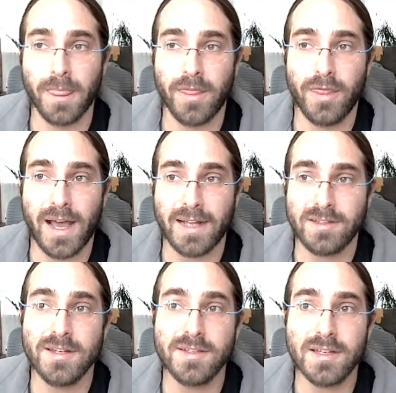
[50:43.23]

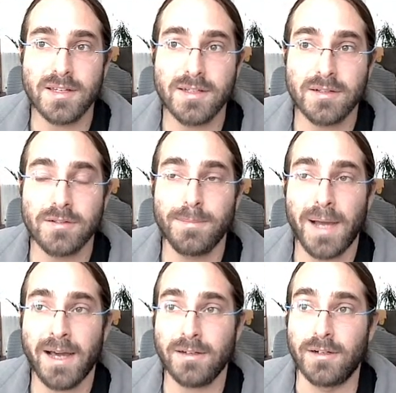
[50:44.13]
that's a statistical
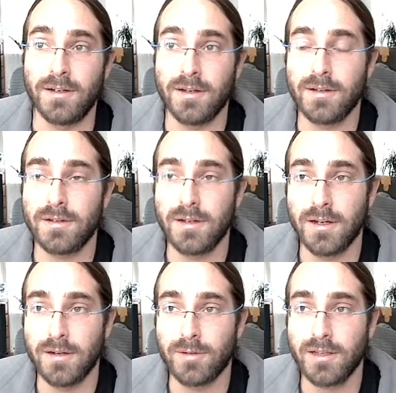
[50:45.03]
pattern,
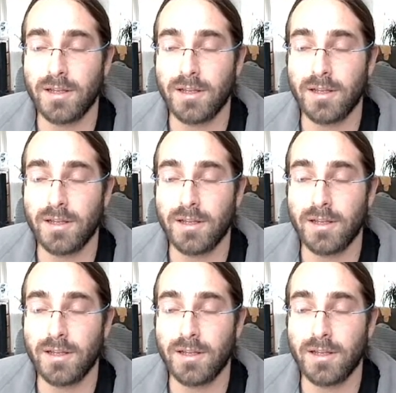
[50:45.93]
right?